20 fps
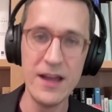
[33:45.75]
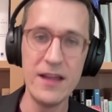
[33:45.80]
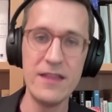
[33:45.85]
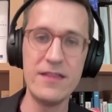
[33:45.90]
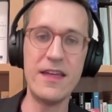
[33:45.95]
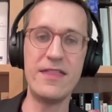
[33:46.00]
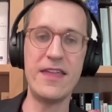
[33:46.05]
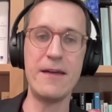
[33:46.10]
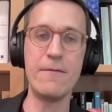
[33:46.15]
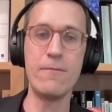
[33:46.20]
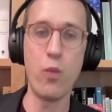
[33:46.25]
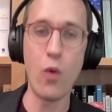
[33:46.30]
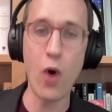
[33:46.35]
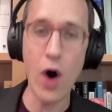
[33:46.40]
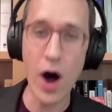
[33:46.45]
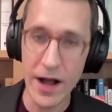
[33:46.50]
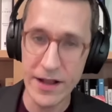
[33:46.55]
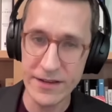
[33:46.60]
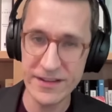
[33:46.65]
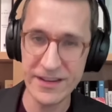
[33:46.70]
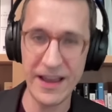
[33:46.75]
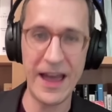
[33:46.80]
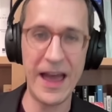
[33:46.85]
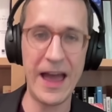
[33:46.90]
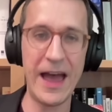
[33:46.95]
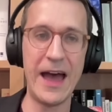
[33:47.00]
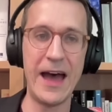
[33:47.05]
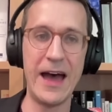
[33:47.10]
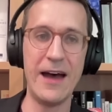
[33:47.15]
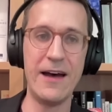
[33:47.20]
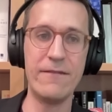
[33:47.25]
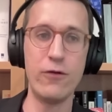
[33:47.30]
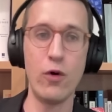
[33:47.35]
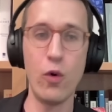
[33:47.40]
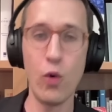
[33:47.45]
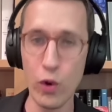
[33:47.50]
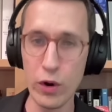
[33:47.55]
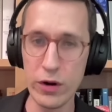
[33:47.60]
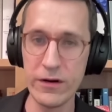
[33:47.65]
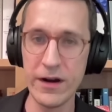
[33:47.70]
That they want to have
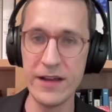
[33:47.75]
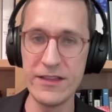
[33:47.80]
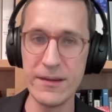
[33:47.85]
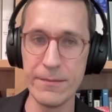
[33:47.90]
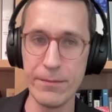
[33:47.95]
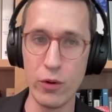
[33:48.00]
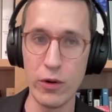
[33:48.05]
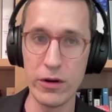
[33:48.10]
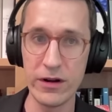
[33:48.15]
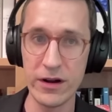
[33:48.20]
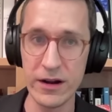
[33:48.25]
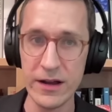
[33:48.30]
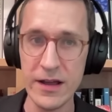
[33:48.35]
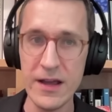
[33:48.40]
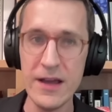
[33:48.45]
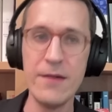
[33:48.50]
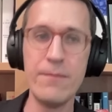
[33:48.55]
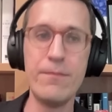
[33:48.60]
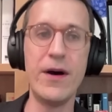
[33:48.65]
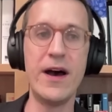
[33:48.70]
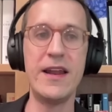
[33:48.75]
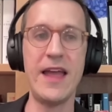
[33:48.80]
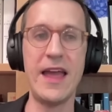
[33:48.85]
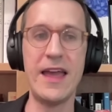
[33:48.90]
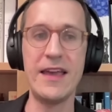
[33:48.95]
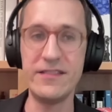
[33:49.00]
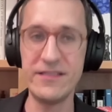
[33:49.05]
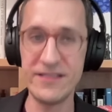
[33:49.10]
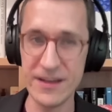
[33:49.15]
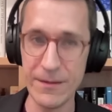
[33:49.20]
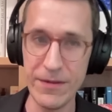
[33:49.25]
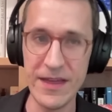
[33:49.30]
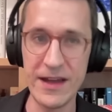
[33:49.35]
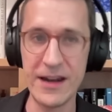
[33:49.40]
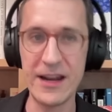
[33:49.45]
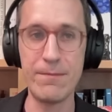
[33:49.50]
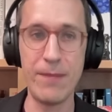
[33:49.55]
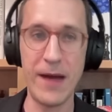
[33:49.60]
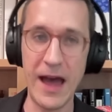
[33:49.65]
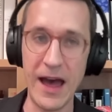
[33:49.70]
order at the border, but a
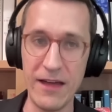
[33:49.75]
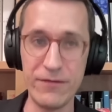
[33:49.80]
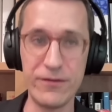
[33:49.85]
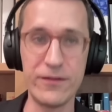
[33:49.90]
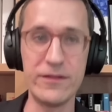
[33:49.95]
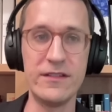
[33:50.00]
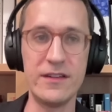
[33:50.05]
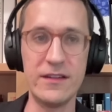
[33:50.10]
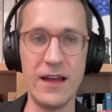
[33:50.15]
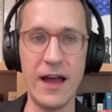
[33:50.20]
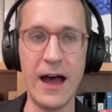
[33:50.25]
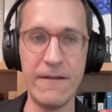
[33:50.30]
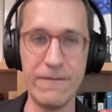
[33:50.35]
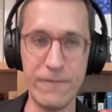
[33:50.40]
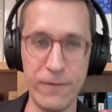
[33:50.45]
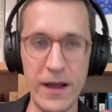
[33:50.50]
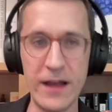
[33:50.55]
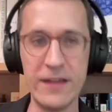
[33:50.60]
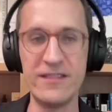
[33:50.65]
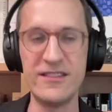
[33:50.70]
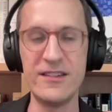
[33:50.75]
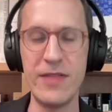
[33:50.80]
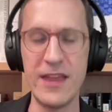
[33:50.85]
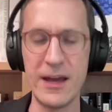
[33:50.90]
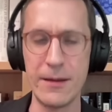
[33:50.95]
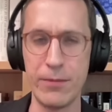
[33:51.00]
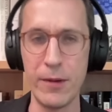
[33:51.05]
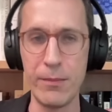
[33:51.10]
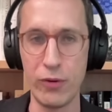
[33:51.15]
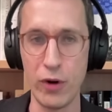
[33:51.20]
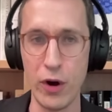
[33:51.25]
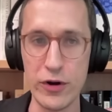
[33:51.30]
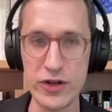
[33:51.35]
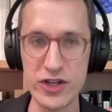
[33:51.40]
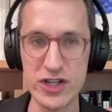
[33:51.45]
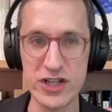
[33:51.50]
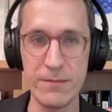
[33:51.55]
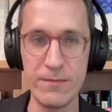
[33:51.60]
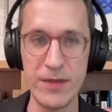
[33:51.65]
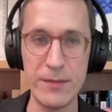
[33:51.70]
sympathetic path for, uh, for a sympathetic
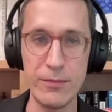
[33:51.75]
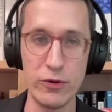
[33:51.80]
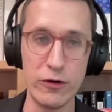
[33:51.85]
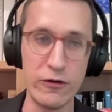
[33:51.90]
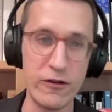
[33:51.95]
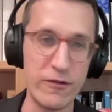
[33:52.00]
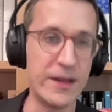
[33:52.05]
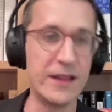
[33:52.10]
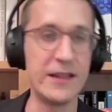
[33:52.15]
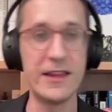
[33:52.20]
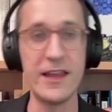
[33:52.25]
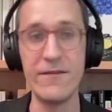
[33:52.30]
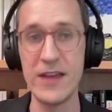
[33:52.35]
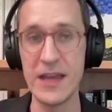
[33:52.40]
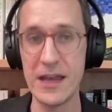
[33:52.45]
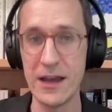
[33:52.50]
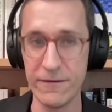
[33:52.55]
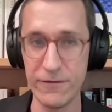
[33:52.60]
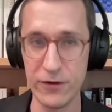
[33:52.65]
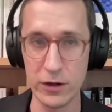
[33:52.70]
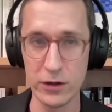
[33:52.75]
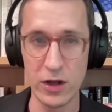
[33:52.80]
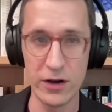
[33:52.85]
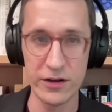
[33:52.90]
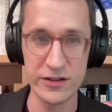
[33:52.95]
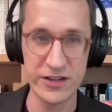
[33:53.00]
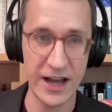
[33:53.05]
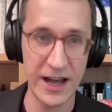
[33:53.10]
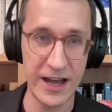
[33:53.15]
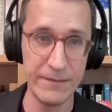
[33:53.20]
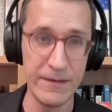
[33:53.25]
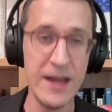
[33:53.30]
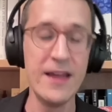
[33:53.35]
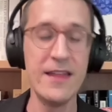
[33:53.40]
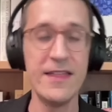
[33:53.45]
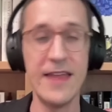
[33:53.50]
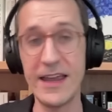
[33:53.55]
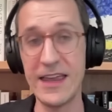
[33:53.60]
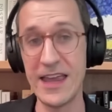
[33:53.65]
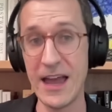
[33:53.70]
approach to people who have been living here for a long time
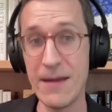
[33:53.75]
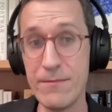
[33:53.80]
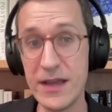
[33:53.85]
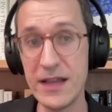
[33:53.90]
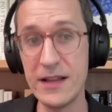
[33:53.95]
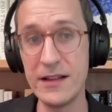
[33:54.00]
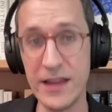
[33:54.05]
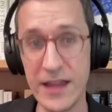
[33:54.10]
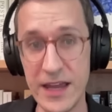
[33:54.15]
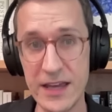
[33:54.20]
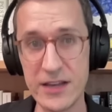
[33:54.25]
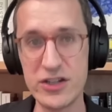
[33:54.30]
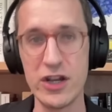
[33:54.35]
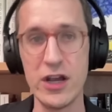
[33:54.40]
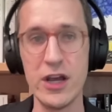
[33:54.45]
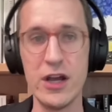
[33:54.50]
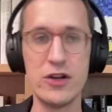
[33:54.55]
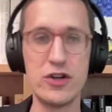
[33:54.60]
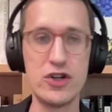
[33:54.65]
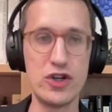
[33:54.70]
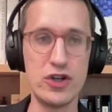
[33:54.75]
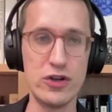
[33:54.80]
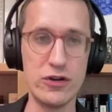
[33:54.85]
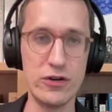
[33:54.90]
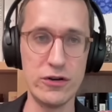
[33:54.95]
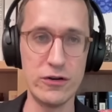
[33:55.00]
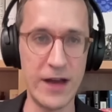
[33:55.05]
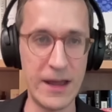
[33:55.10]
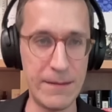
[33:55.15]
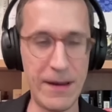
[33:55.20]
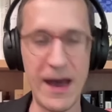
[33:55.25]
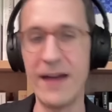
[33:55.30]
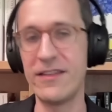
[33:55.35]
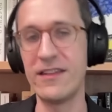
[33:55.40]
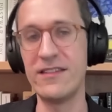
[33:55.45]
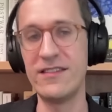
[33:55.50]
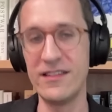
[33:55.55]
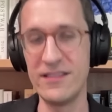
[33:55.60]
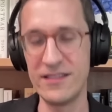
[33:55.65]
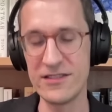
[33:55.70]
that can be linked to a path to
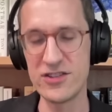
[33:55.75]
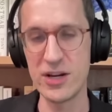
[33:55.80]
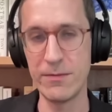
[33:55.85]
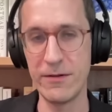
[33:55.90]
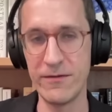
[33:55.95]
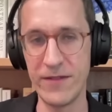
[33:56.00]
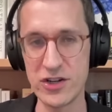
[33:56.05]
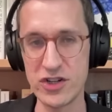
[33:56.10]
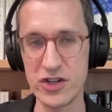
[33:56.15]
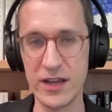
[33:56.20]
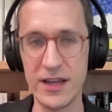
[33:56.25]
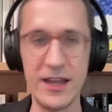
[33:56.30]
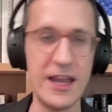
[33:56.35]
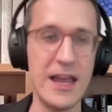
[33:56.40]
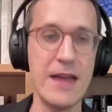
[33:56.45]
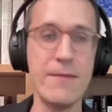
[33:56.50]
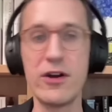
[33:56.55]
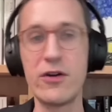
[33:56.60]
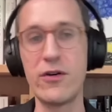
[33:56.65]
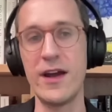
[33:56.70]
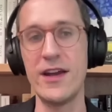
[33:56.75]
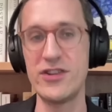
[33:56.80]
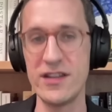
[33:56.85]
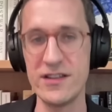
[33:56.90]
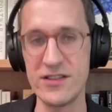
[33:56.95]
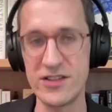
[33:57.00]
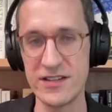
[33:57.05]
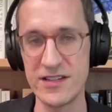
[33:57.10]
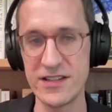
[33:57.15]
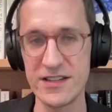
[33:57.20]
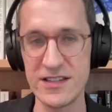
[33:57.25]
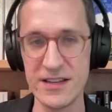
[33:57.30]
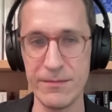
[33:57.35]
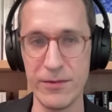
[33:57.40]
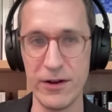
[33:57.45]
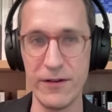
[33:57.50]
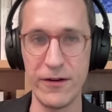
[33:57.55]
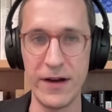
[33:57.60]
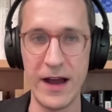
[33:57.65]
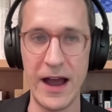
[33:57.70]
citizenship eventually. Immigration is just a
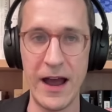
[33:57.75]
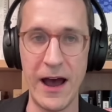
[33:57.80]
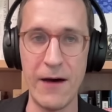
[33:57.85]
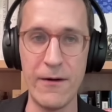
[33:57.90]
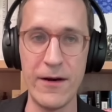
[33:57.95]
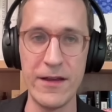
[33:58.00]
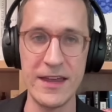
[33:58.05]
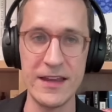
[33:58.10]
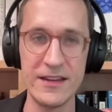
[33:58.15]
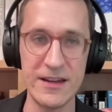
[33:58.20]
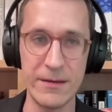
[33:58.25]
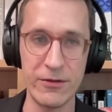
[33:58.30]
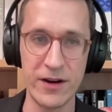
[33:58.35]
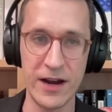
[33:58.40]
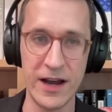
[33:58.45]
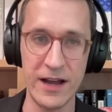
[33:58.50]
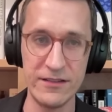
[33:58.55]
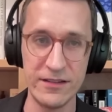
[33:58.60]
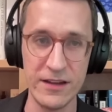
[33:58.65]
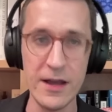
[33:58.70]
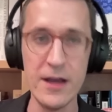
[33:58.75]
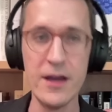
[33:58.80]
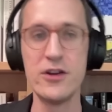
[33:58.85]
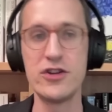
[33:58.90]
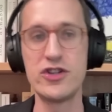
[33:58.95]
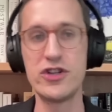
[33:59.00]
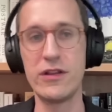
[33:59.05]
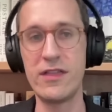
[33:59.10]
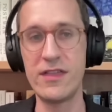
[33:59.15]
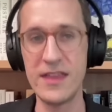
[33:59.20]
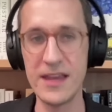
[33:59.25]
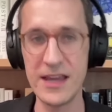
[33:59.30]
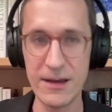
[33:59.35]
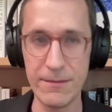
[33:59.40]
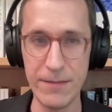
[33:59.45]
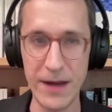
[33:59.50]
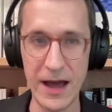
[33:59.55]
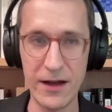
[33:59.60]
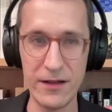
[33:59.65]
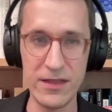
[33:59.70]
symbol for how I think Democrats should think
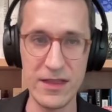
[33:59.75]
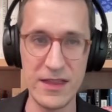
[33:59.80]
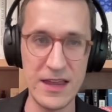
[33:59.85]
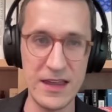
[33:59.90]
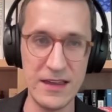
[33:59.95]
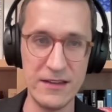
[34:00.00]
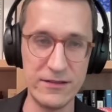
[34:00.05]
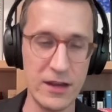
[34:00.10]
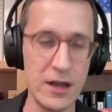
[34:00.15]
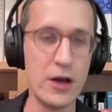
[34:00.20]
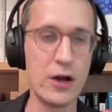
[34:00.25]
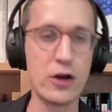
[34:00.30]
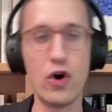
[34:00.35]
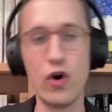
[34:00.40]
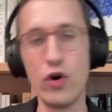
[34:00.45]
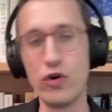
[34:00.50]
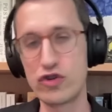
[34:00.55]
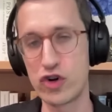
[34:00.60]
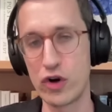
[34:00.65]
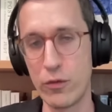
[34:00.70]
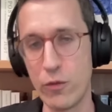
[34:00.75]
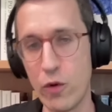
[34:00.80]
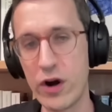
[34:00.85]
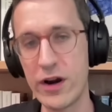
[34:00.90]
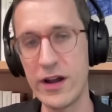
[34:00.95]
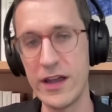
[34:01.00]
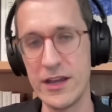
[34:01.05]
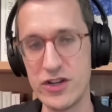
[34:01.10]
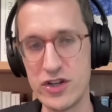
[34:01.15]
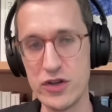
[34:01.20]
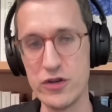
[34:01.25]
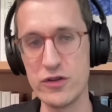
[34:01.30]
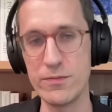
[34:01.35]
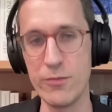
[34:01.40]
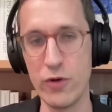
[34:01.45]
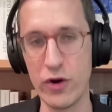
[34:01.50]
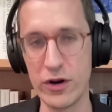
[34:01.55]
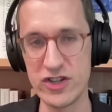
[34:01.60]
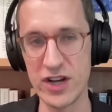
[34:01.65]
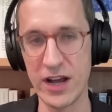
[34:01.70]
about these culture war issues
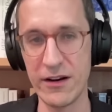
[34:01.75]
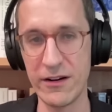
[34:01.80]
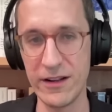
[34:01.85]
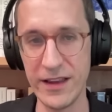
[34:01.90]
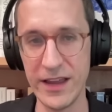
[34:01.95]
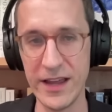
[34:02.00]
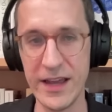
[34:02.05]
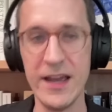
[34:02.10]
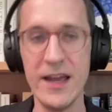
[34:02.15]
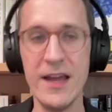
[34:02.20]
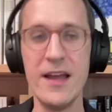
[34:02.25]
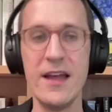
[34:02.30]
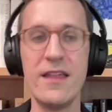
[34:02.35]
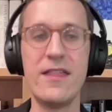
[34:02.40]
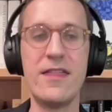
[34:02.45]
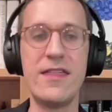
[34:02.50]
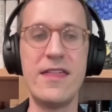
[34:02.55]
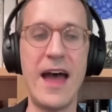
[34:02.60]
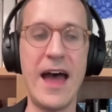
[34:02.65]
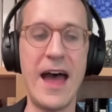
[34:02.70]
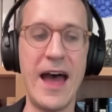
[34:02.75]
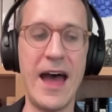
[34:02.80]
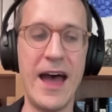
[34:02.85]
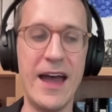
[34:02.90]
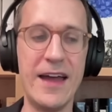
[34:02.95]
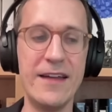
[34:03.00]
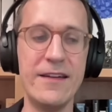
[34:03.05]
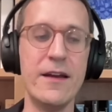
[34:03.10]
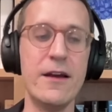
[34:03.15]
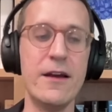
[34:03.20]
more generally. That